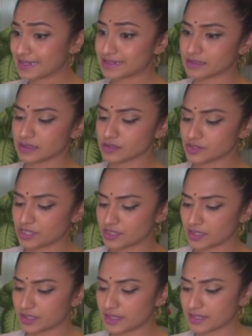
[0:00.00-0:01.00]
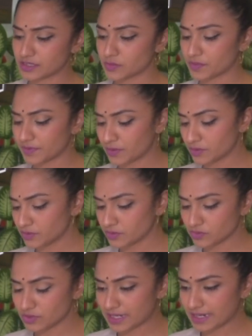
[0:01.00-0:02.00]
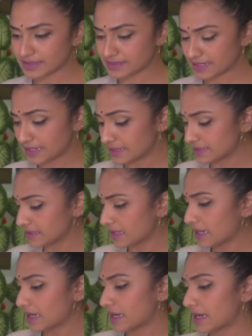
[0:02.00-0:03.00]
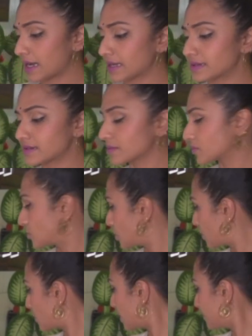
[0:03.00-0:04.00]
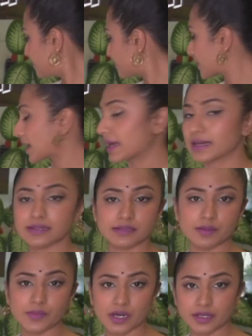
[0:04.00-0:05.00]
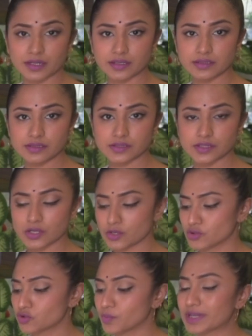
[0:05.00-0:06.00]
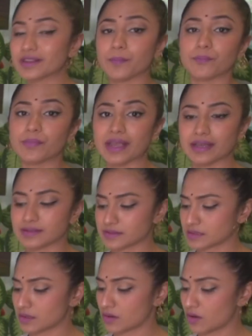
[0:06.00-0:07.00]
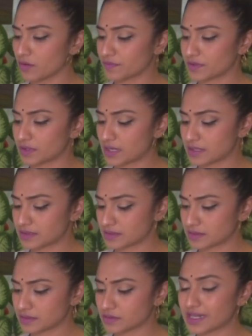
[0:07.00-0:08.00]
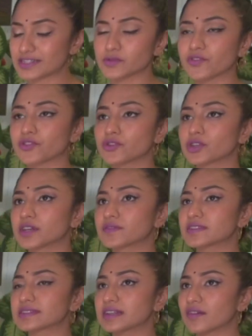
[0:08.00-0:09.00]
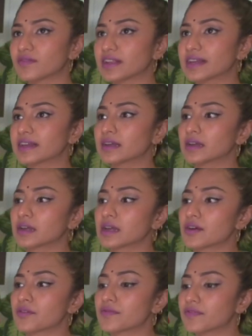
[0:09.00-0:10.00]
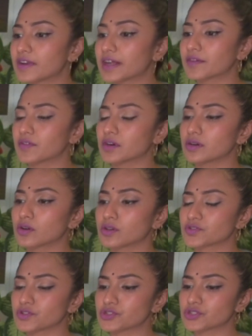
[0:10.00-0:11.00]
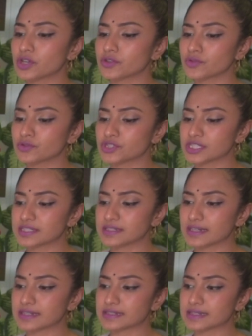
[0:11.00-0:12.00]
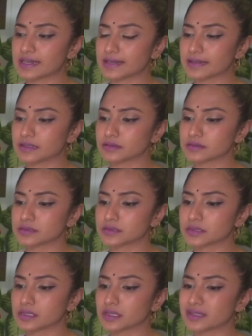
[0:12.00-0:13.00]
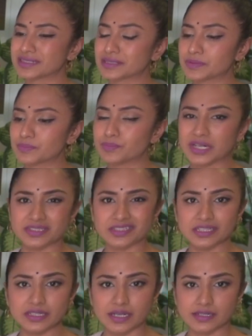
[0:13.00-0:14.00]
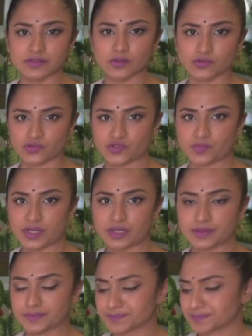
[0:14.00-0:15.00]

is a Jeera rice, what we're going to do next is add some jeera and some onions to be the base of the rice. That's what's going to give this lovely flavor. So it's not going to just taste like buttery rice, so to speak.